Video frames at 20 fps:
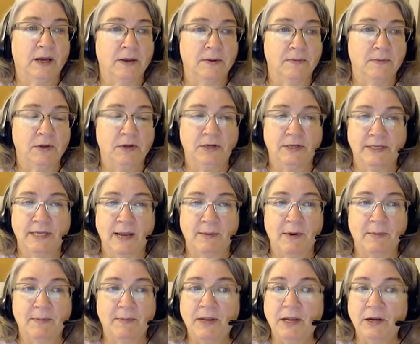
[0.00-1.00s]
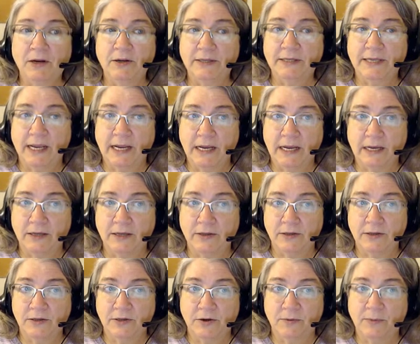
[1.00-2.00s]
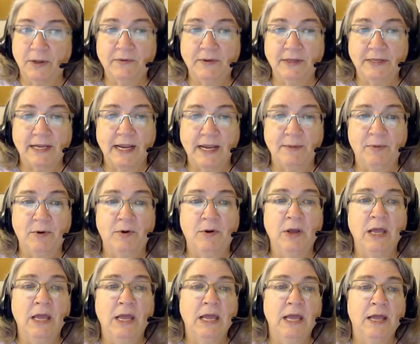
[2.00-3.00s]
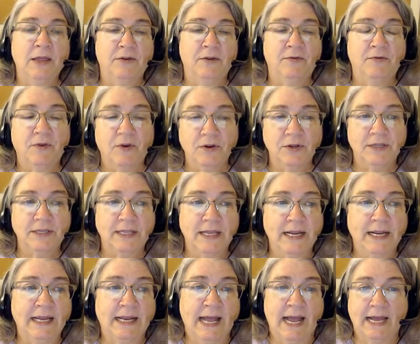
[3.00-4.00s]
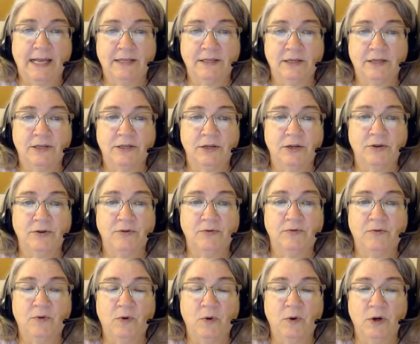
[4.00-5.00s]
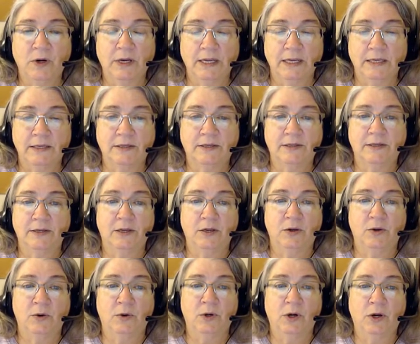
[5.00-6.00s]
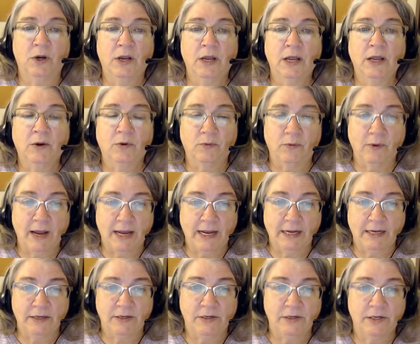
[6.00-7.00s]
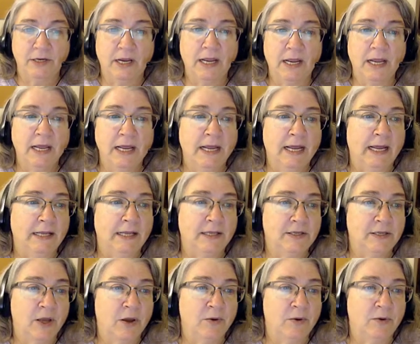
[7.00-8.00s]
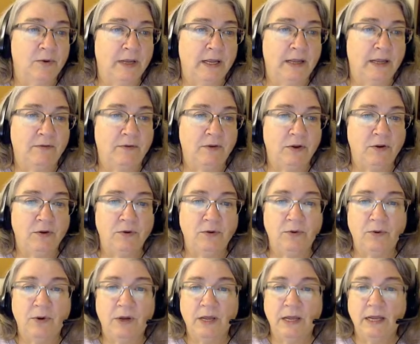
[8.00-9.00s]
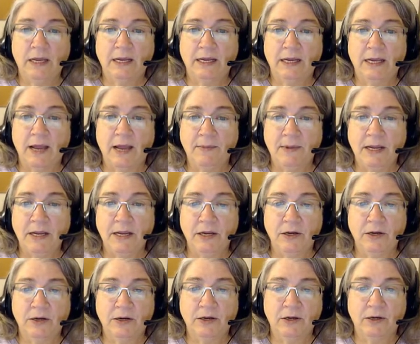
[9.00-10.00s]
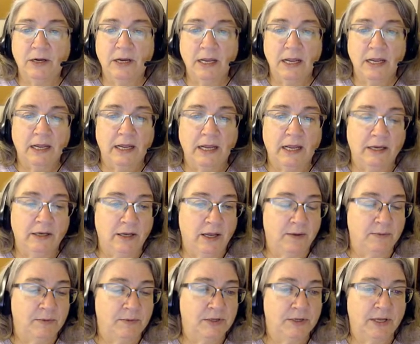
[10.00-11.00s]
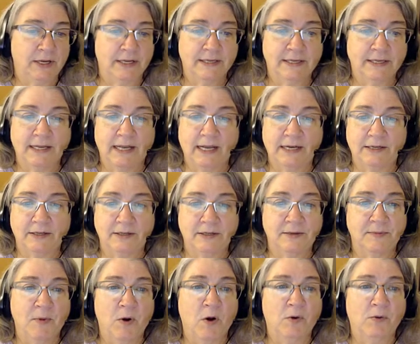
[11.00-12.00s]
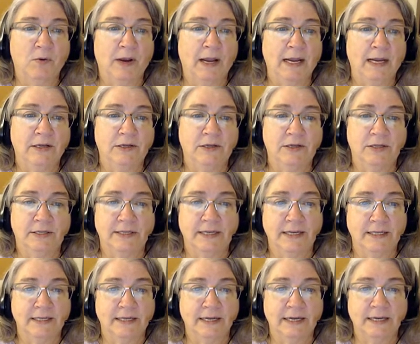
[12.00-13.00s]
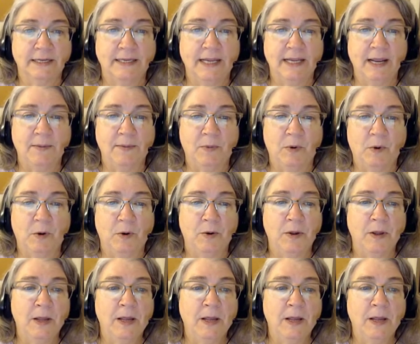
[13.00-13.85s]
you just come up here, say insert pivot table. The first thing it asks you for is your range. And so if you come here, and I'm just going to select a small range just as an example,